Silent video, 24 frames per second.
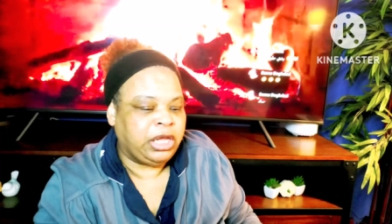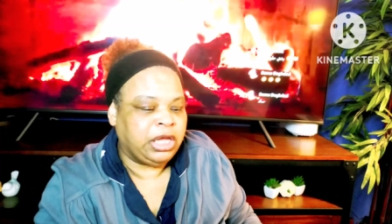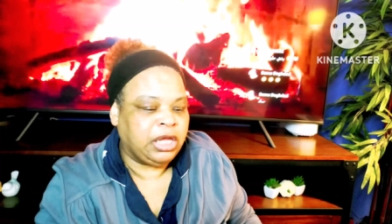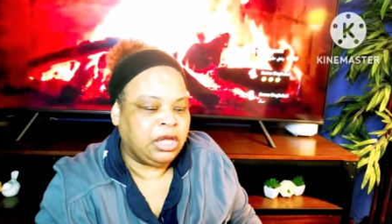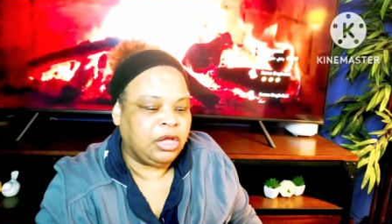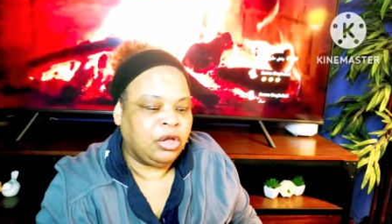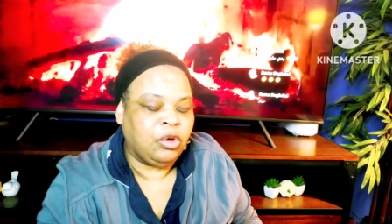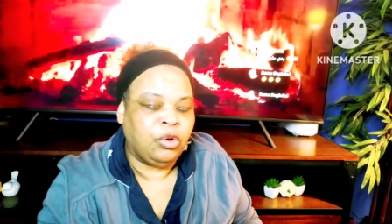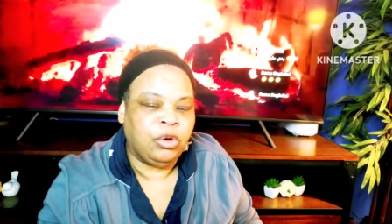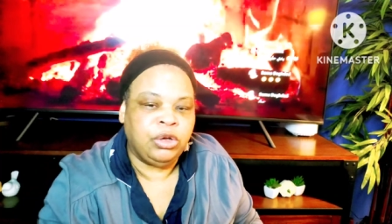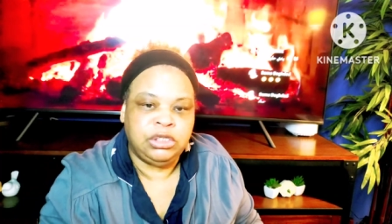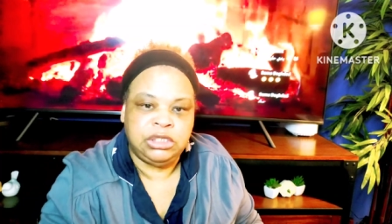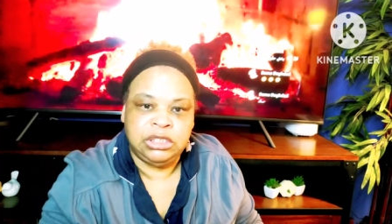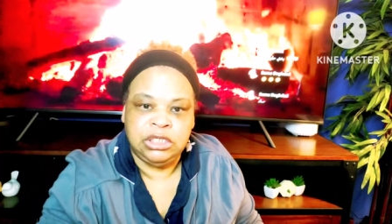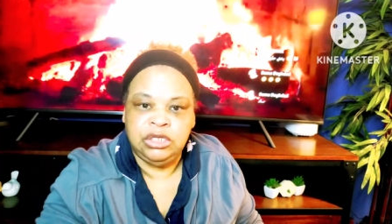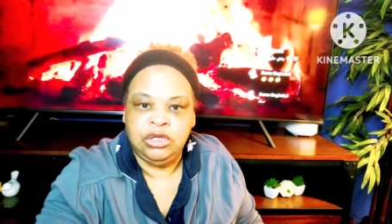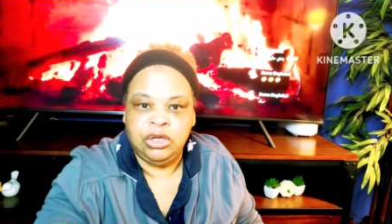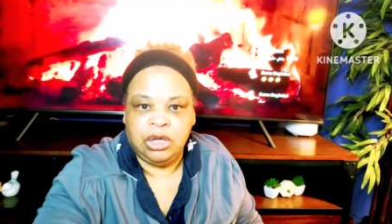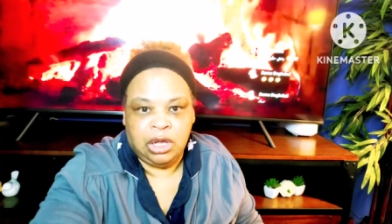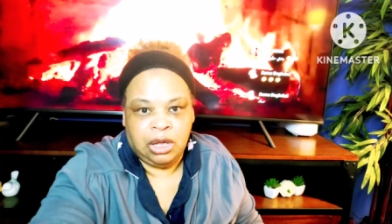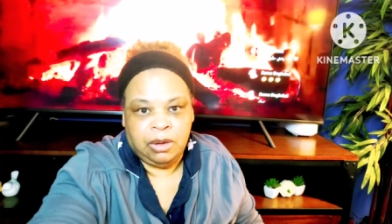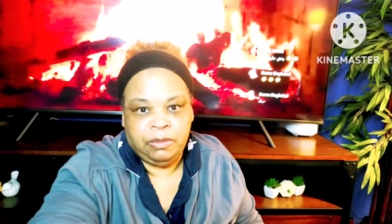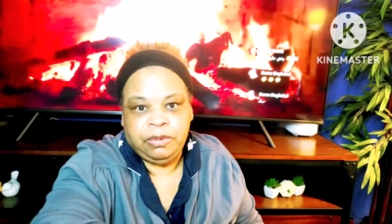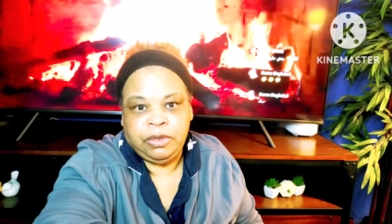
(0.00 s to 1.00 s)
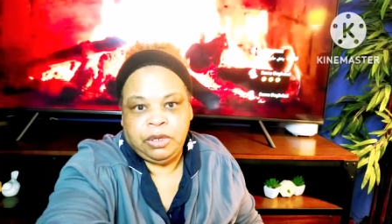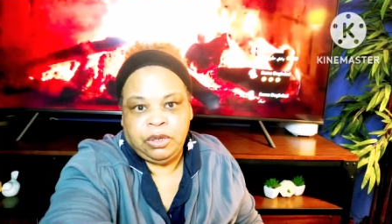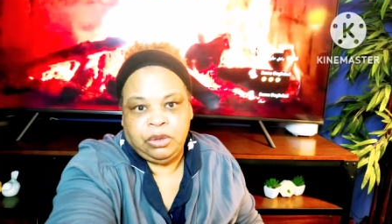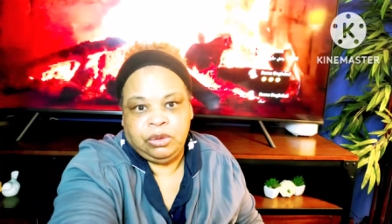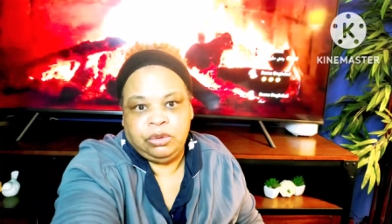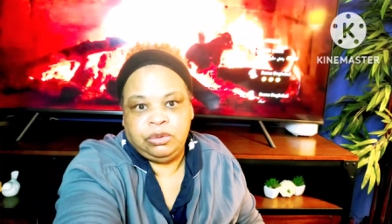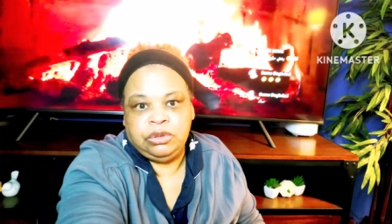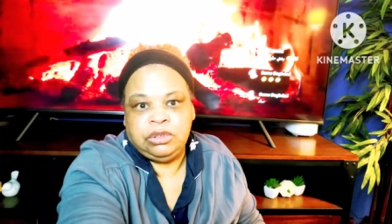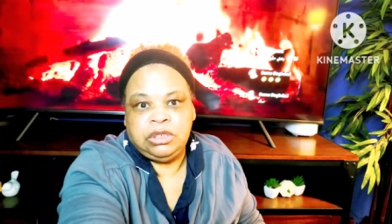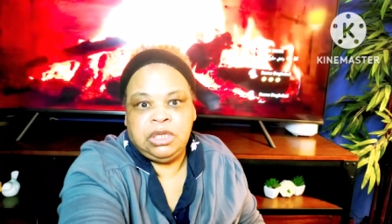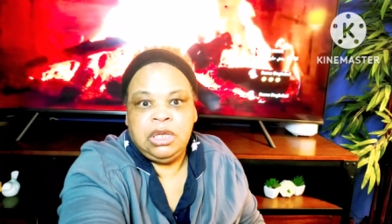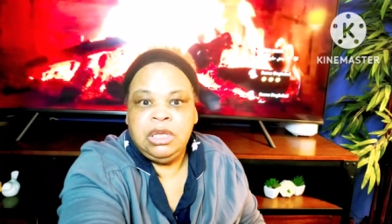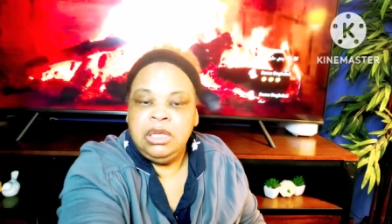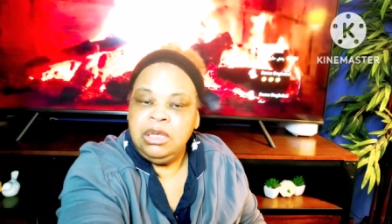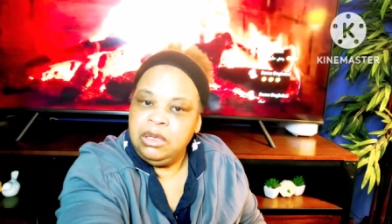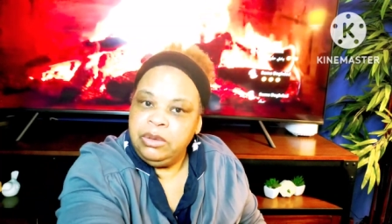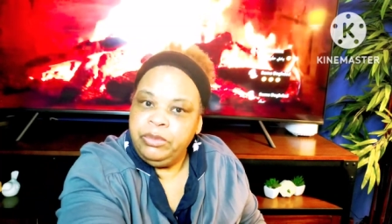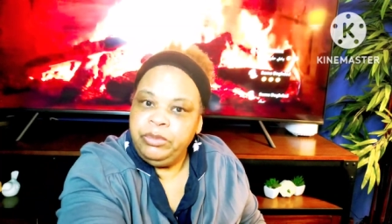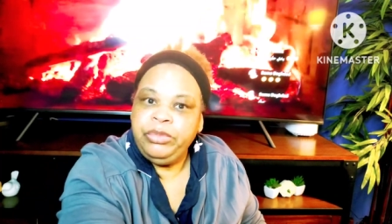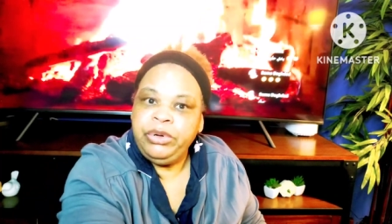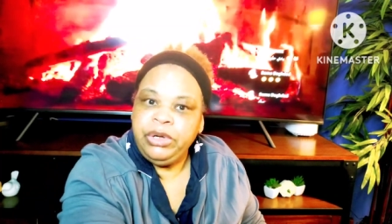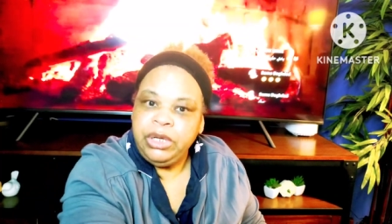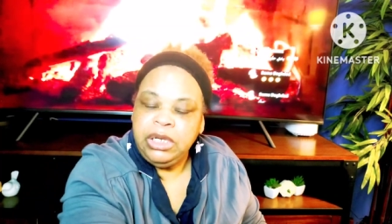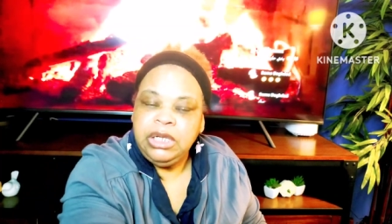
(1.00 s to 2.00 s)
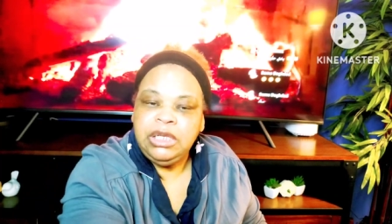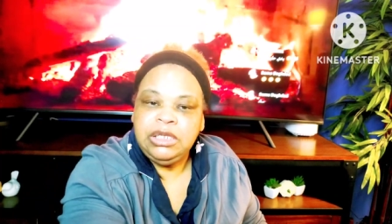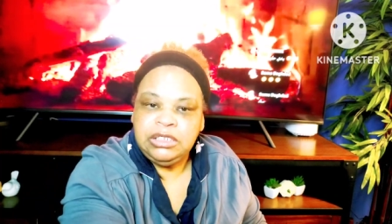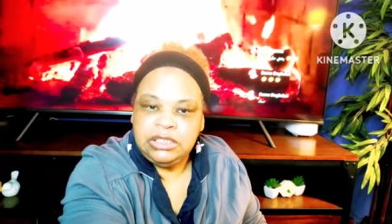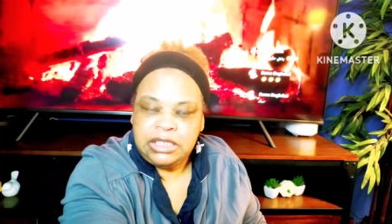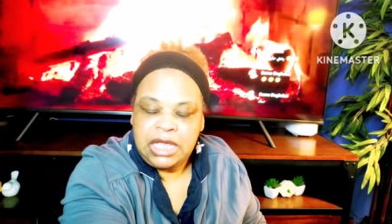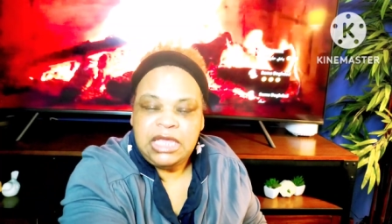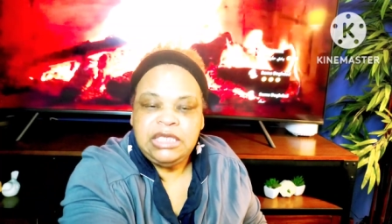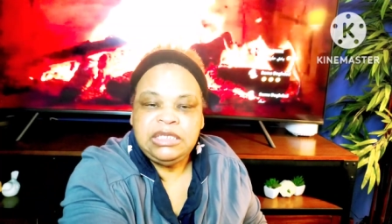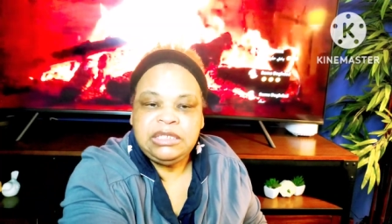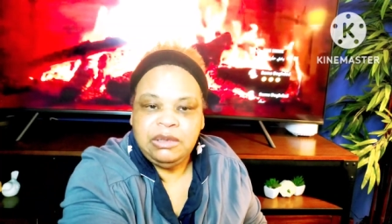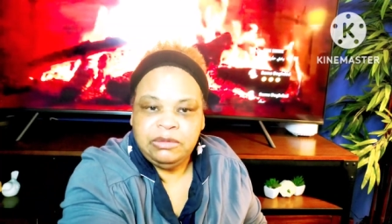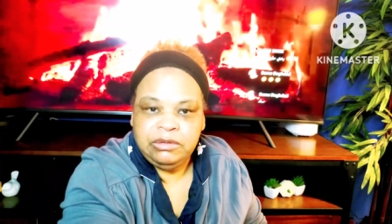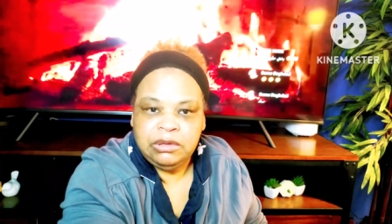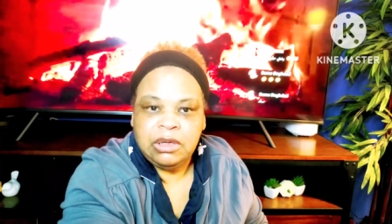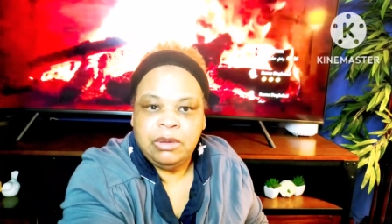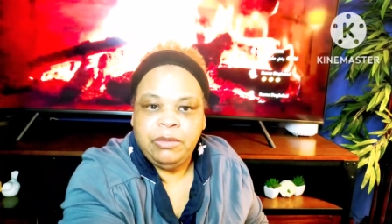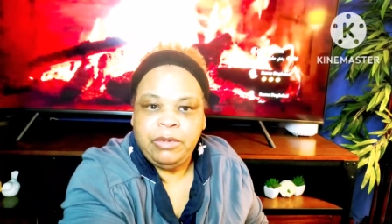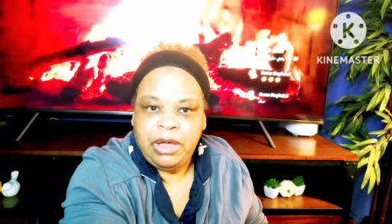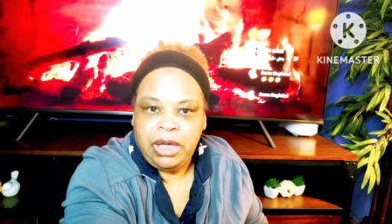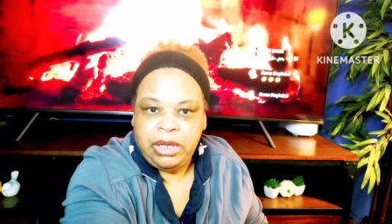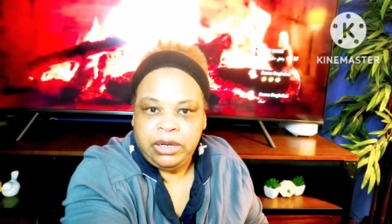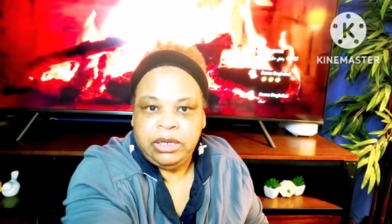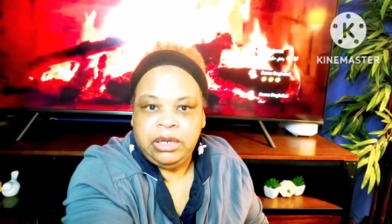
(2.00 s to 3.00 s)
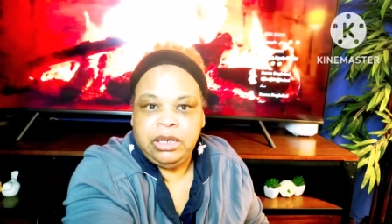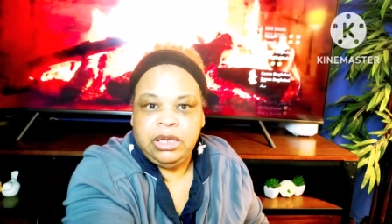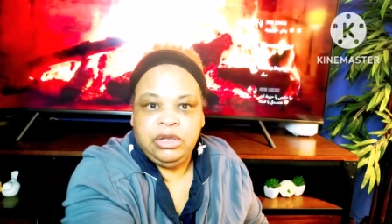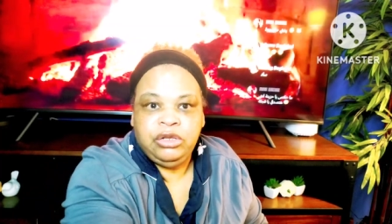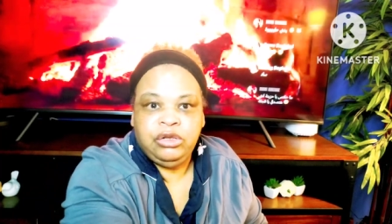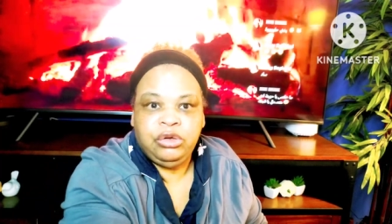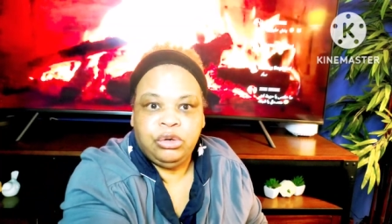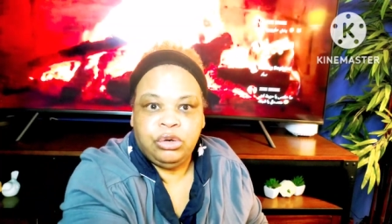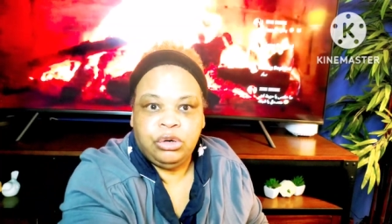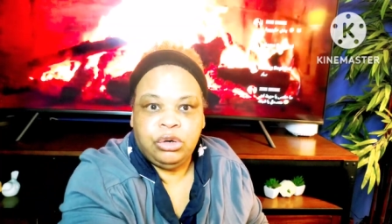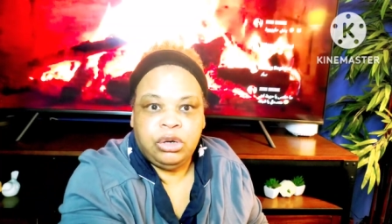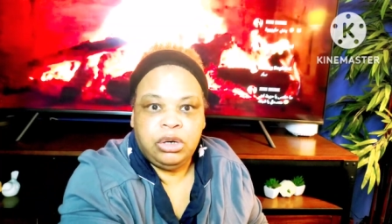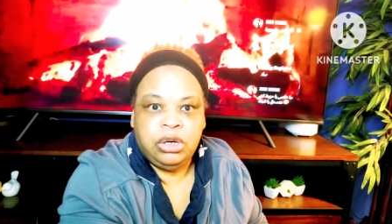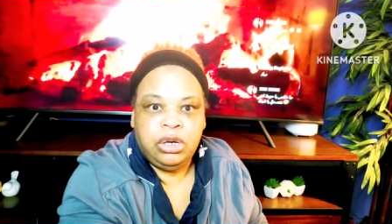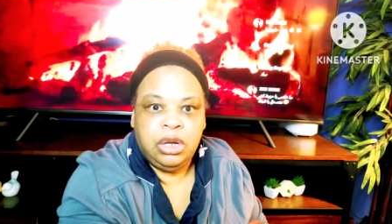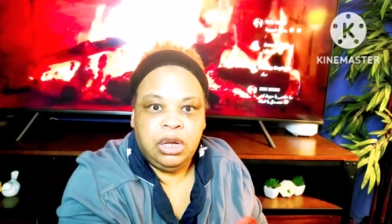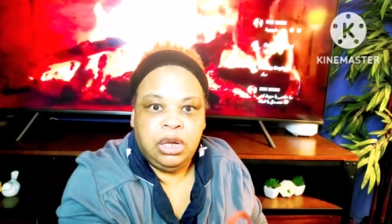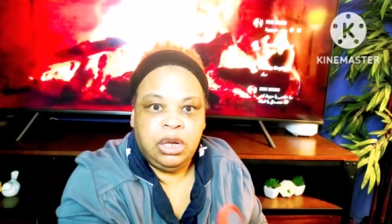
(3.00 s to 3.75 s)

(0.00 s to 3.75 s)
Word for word: they can go and see your uploads. Put it, say something about it in your